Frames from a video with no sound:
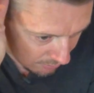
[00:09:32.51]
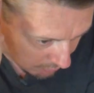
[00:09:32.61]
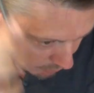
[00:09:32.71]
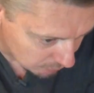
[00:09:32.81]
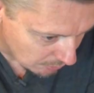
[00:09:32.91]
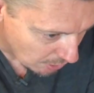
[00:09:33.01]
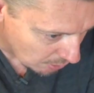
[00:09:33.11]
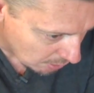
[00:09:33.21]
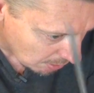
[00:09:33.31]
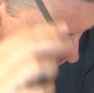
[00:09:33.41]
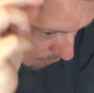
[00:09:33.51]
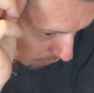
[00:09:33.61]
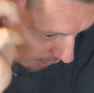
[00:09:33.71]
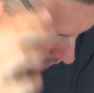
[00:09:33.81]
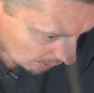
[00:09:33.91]
Just
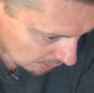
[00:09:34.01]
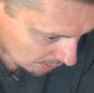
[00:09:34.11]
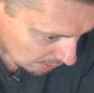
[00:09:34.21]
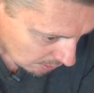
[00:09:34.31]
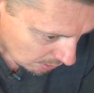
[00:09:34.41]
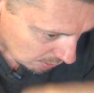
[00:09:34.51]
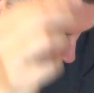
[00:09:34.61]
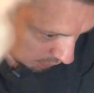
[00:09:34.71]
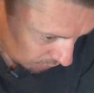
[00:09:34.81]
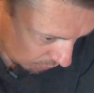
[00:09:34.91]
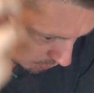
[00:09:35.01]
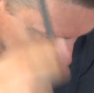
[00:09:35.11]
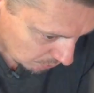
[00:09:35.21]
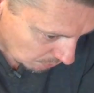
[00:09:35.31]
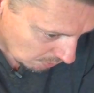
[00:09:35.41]
one,
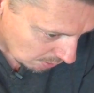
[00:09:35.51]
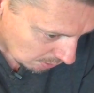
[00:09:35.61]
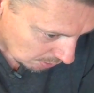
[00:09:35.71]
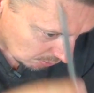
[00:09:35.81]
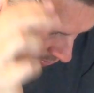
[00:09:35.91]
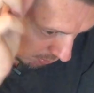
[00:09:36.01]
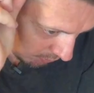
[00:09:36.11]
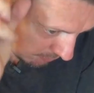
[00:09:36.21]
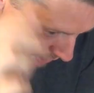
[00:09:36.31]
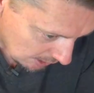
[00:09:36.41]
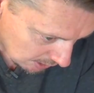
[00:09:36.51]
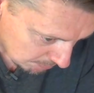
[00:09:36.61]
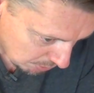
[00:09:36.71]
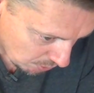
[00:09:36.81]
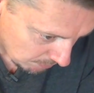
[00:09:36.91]
two, three,
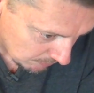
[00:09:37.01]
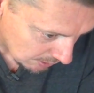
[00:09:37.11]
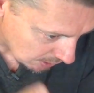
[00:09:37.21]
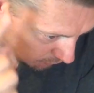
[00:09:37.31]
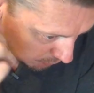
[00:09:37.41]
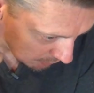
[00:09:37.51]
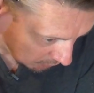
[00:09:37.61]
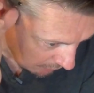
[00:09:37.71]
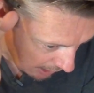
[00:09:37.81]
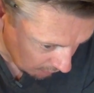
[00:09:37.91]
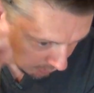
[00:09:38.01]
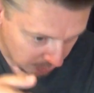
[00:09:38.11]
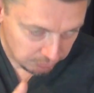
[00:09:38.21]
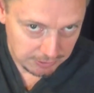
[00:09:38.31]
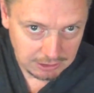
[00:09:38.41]
boom. And so it stays
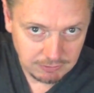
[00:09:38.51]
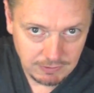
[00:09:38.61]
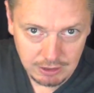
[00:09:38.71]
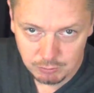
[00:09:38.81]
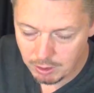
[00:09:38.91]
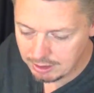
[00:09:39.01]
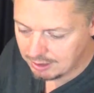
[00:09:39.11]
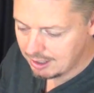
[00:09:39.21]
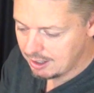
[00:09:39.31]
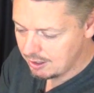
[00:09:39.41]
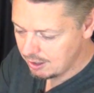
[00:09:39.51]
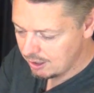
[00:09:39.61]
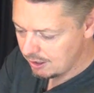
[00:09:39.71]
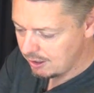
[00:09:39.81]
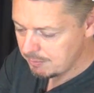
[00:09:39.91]
there. So that's phase one.
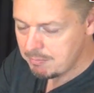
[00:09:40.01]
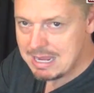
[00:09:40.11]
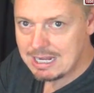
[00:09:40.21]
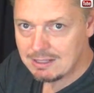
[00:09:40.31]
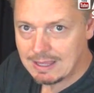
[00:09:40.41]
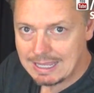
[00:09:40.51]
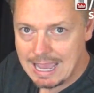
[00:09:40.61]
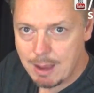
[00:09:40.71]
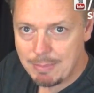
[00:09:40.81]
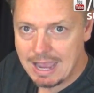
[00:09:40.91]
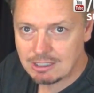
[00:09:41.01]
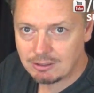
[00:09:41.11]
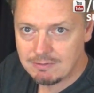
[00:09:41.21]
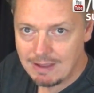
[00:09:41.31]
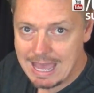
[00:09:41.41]
Making the cap
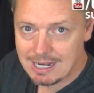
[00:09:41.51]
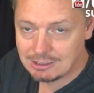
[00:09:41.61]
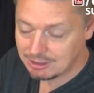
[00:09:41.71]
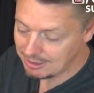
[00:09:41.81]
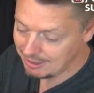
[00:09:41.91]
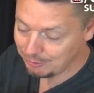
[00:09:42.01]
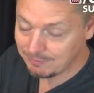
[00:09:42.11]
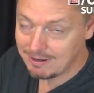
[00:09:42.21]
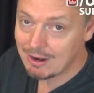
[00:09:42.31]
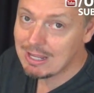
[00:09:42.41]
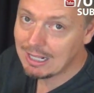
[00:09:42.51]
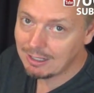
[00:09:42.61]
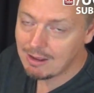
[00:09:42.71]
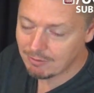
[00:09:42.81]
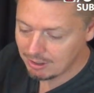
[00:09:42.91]
actually vanish is very
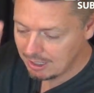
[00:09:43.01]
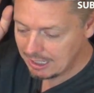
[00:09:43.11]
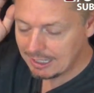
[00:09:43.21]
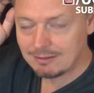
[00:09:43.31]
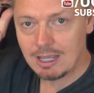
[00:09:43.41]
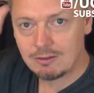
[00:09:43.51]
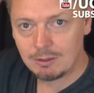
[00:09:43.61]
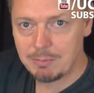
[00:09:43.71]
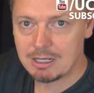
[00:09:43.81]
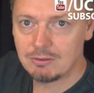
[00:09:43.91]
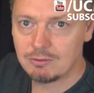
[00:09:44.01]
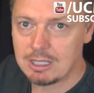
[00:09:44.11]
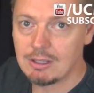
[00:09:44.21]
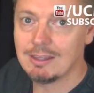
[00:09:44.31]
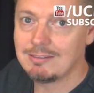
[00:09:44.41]
clever and takes a bit of
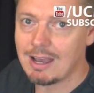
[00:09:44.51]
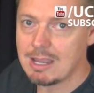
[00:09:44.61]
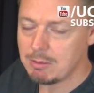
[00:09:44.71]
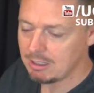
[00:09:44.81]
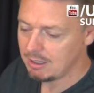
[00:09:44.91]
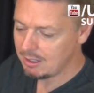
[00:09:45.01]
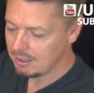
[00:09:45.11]
skill and timing.